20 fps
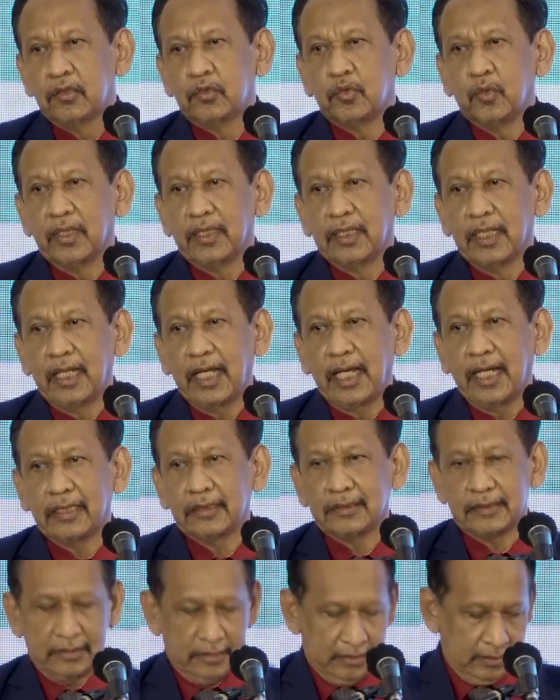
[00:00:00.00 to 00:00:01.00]
to
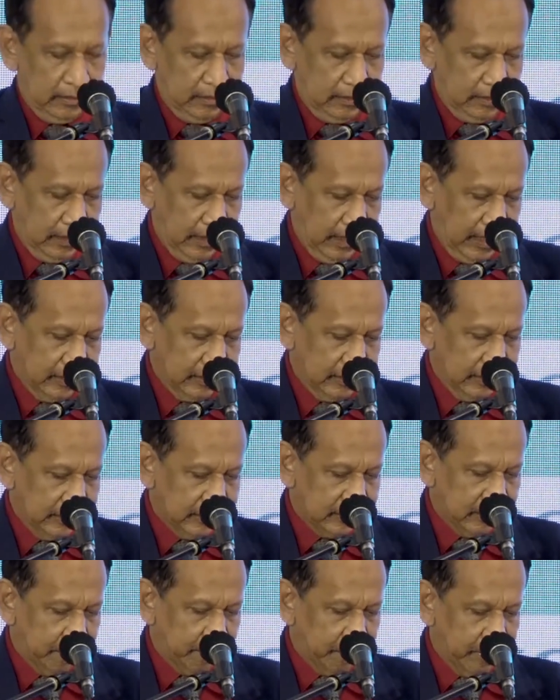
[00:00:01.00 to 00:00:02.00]
analyze and
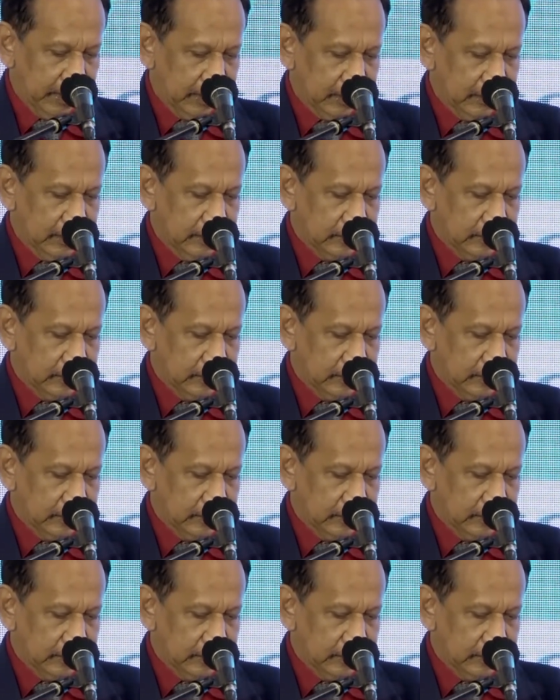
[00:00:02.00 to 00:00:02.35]
interpret